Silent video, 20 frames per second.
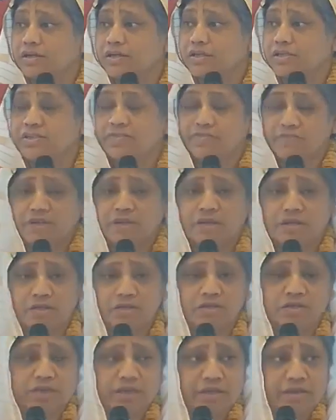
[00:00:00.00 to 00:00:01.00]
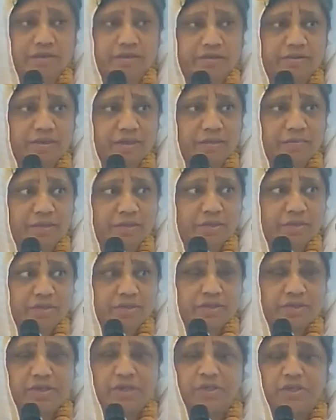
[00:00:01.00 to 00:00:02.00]
difficult to get in there because
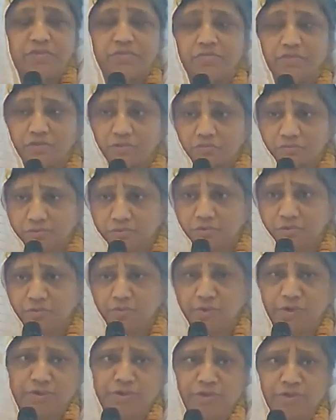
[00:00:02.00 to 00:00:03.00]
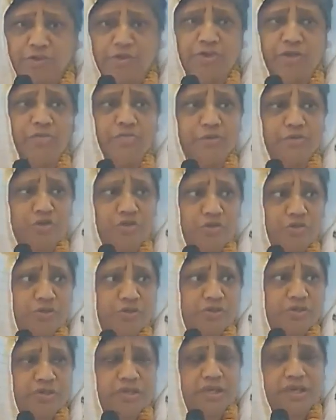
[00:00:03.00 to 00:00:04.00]
you have to cross thorny
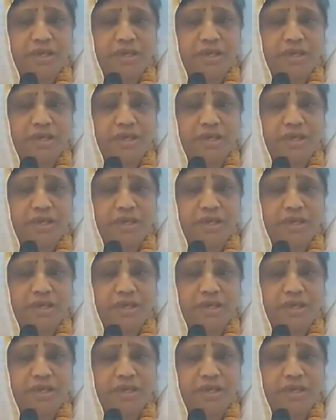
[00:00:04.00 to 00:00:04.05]
bushes,